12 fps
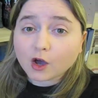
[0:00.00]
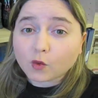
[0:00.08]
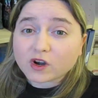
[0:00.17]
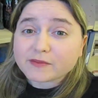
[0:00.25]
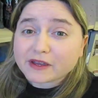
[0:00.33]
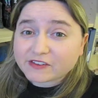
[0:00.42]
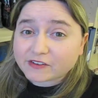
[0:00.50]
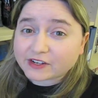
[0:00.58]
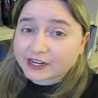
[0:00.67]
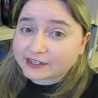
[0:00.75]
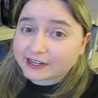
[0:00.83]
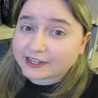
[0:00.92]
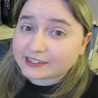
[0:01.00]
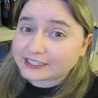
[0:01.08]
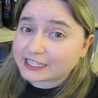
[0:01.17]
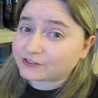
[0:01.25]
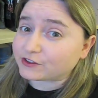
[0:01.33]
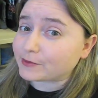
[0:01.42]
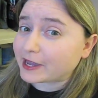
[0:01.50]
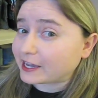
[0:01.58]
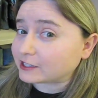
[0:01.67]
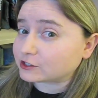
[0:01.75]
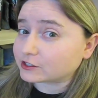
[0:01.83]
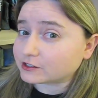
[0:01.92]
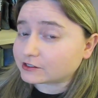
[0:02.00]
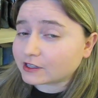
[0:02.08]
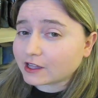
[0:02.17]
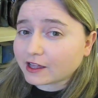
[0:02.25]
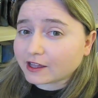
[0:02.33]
One of my favorite endings is from Angel.